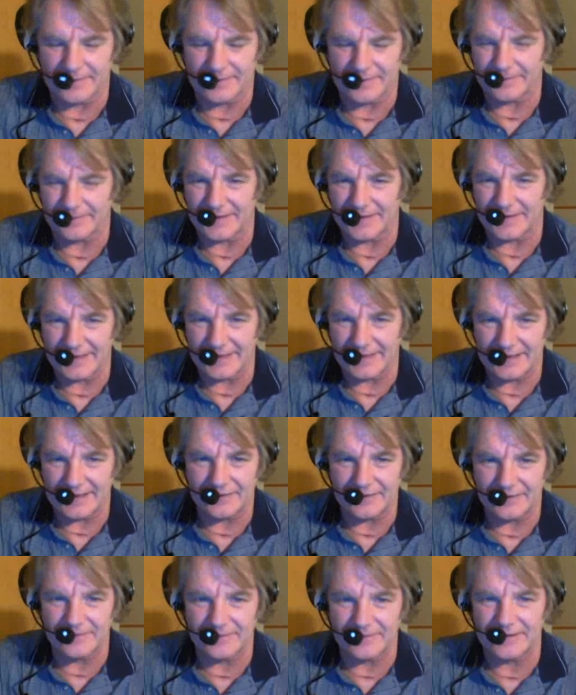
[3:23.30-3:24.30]
my head.
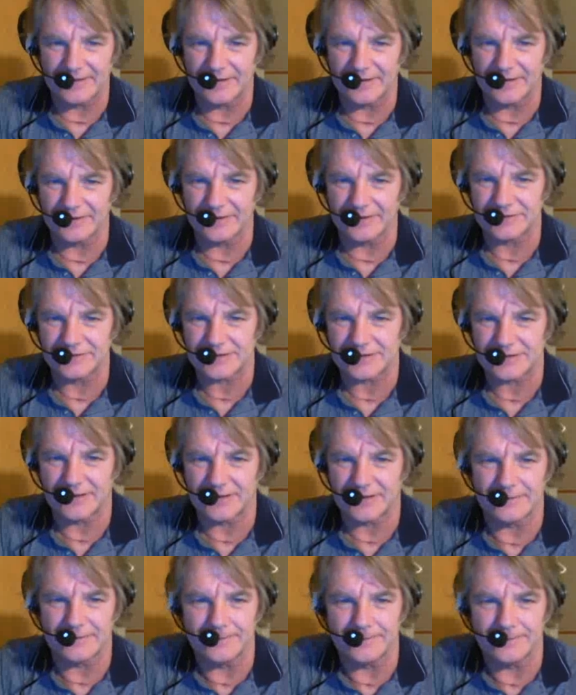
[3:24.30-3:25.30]
Go ahead and close the
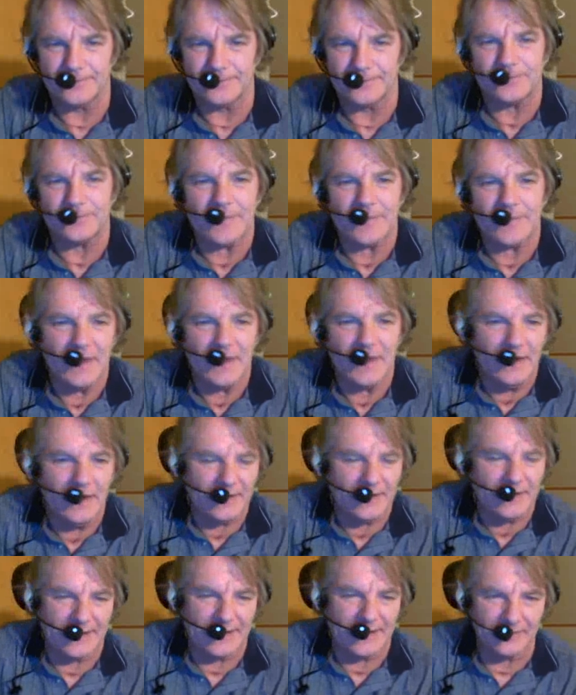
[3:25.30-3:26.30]
curtain.
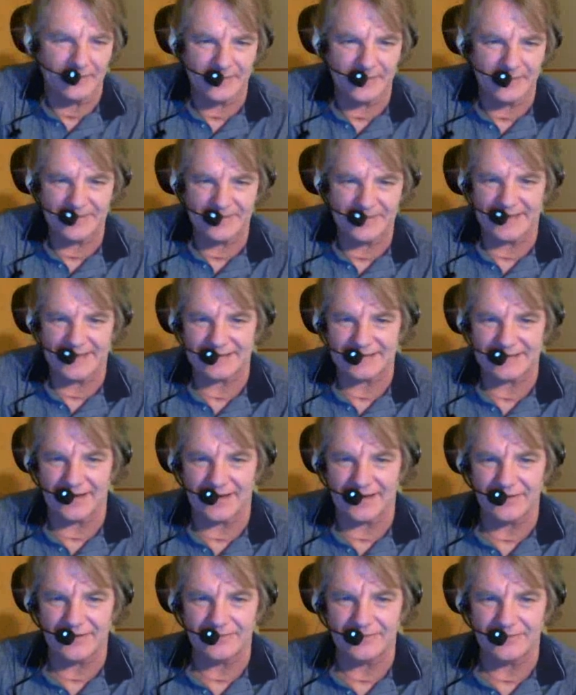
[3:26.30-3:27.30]
Now remember that
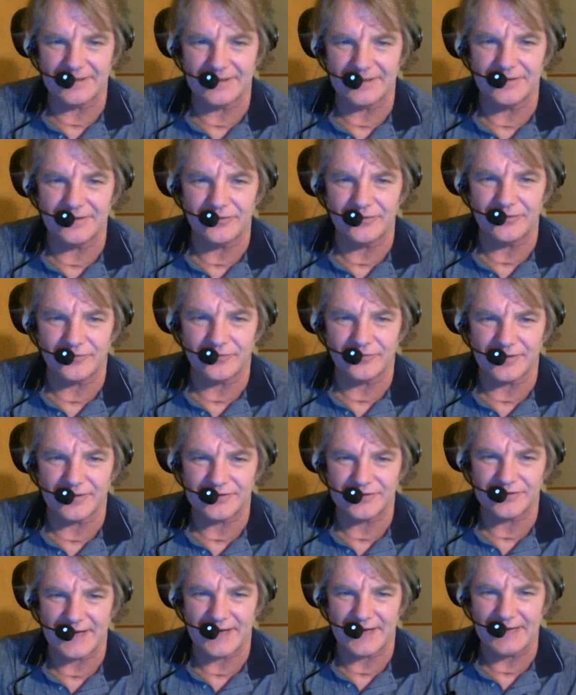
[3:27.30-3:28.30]
towel that we used for the
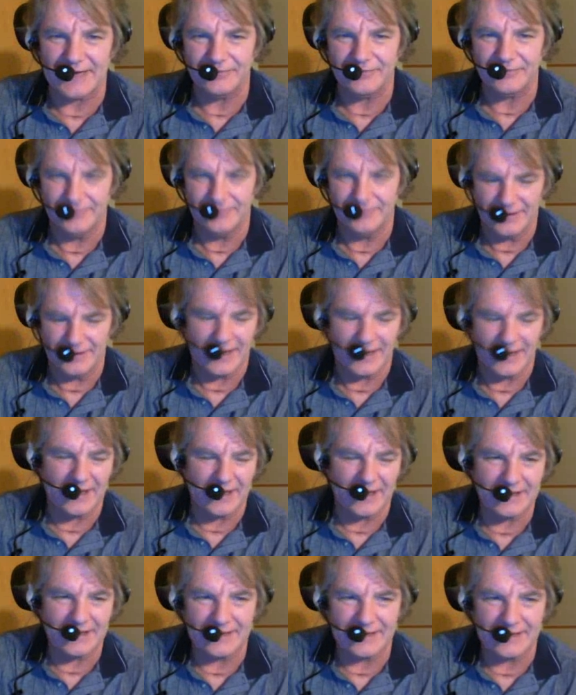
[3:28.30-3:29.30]
shave?
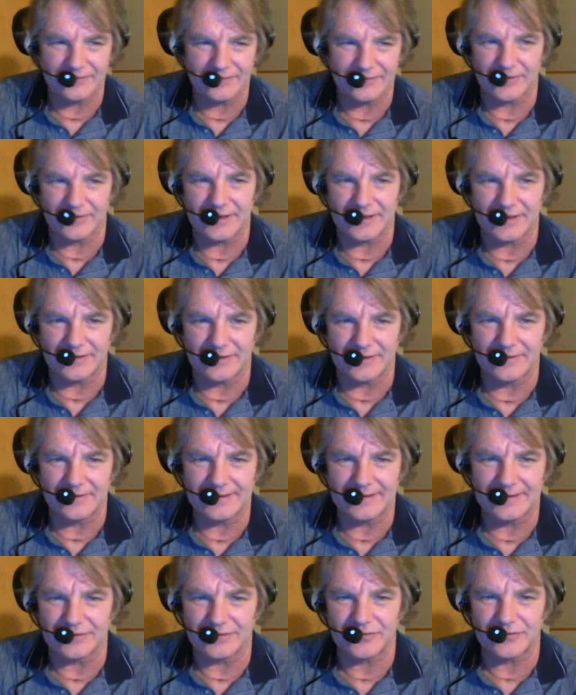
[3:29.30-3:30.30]
I'd like for you to go ahead
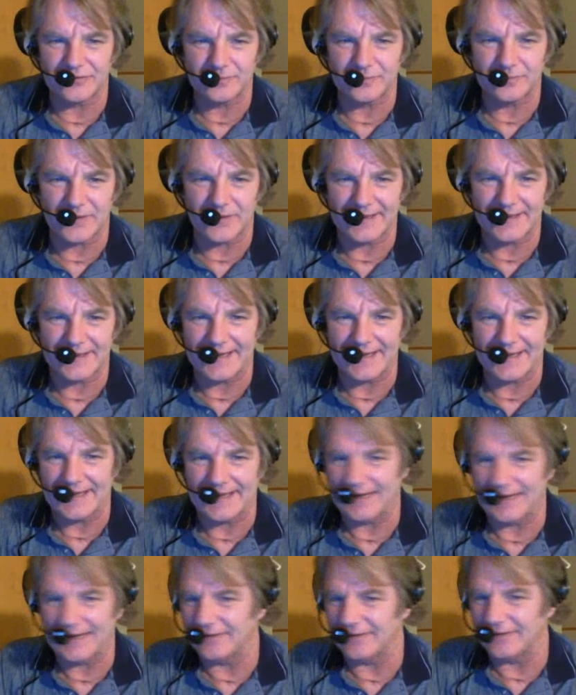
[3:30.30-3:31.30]
and spread that
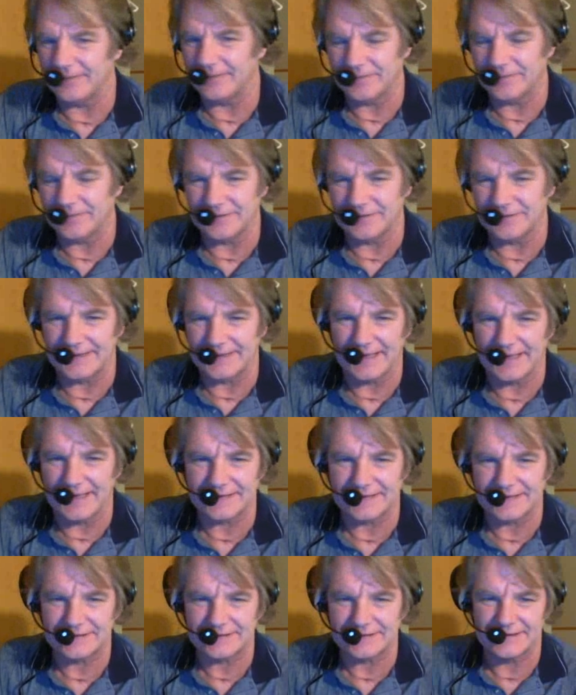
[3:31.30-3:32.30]
out up
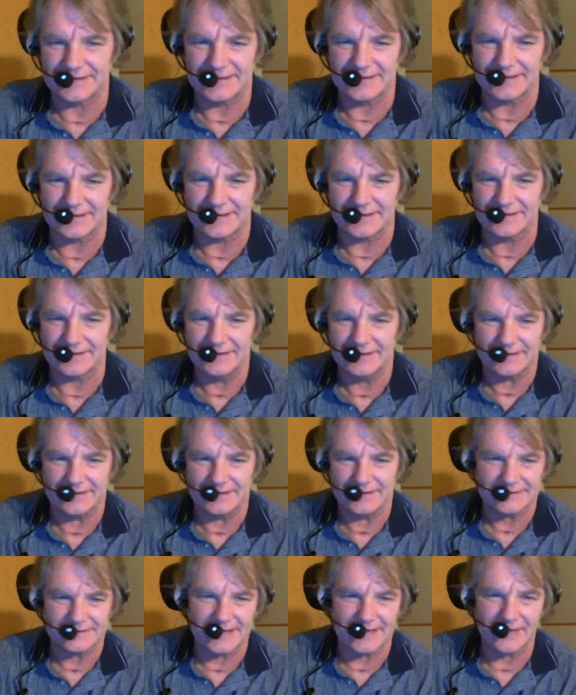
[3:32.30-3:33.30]
next to the
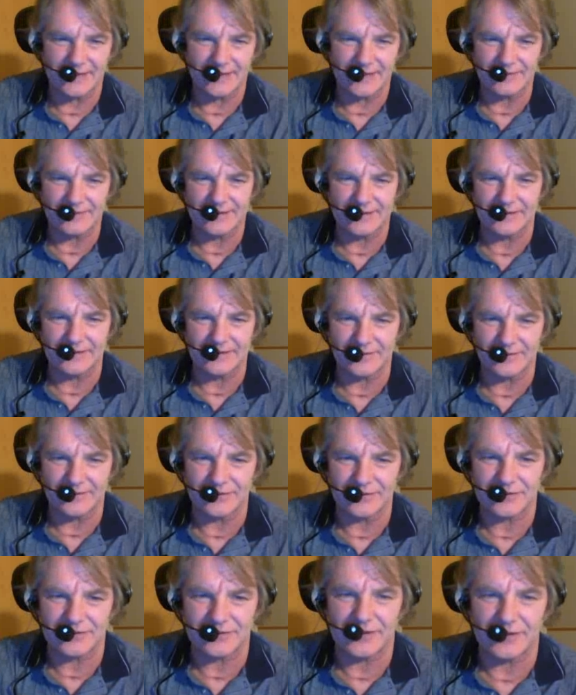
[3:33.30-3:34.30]
shower there,
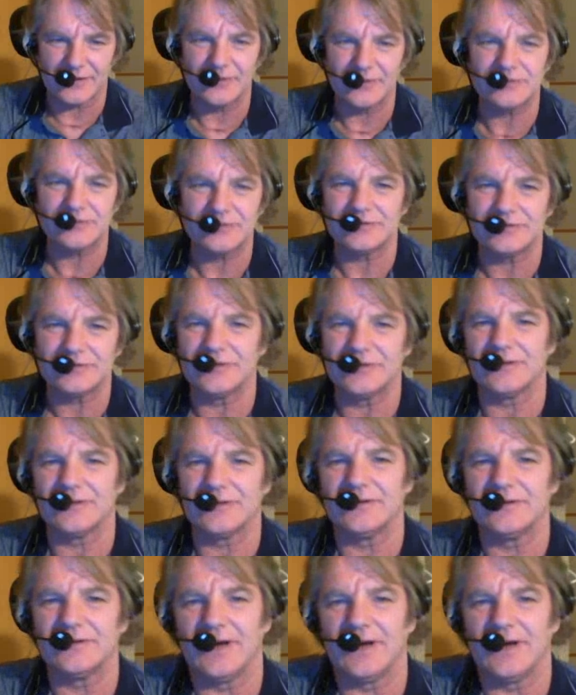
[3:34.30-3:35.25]
as close to the